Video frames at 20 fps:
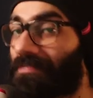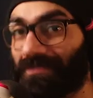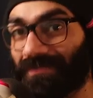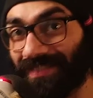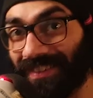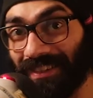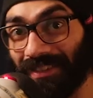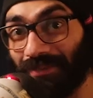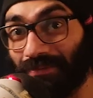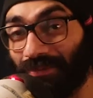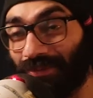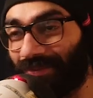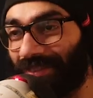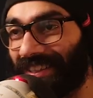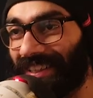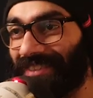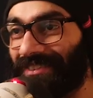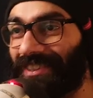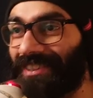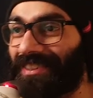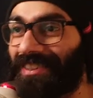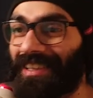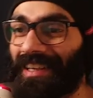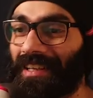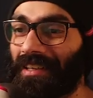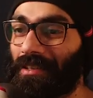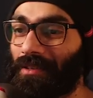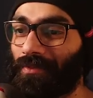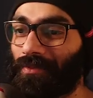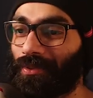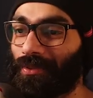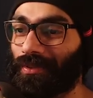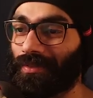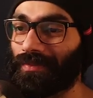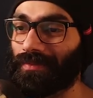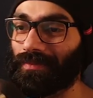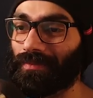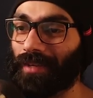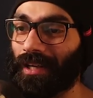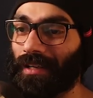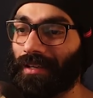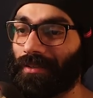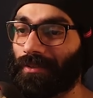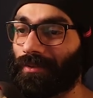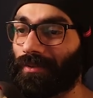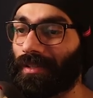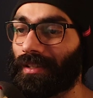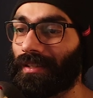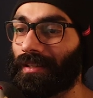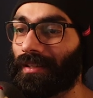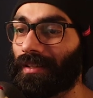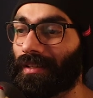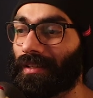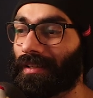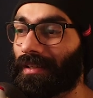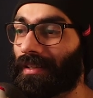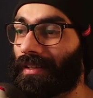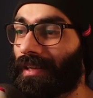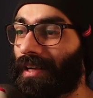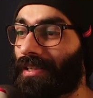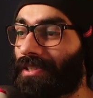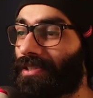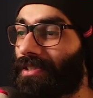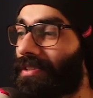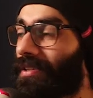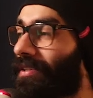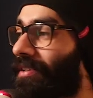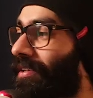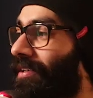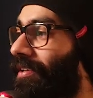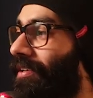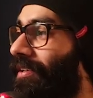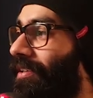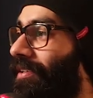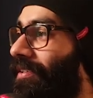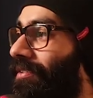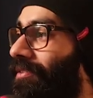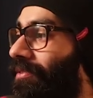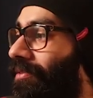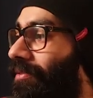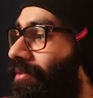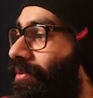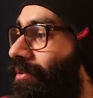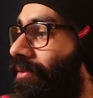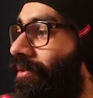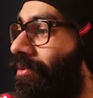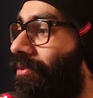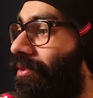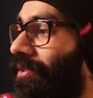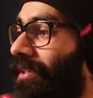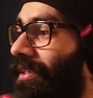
So the moment I went to the rendered view, the Blender only crashed. So good